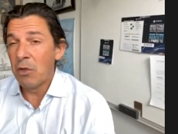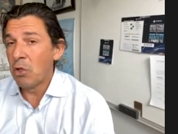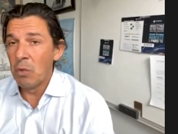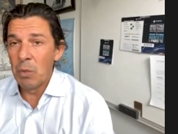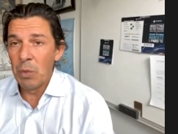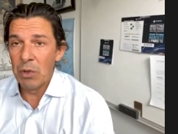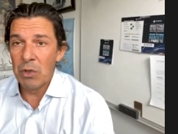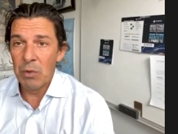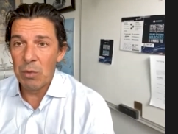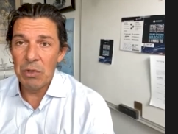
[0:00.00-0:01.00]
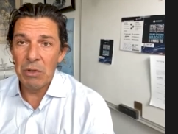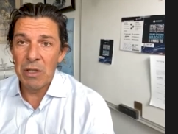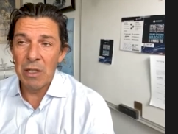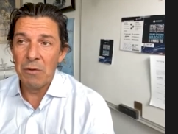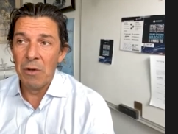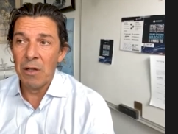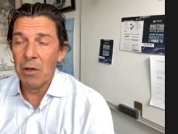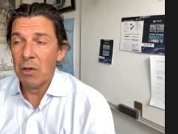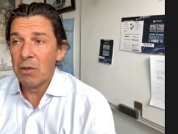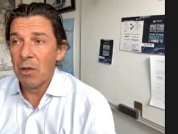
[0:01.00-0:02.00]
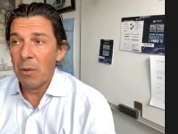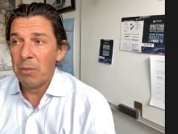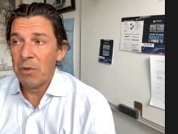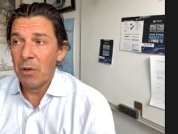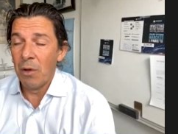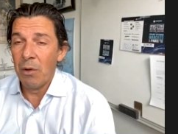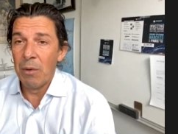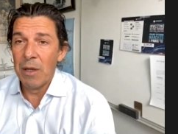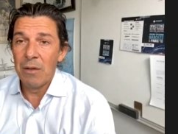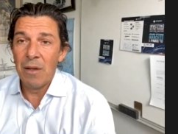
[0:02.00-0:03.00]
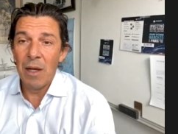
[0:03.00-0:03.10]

super successful and go all the way to the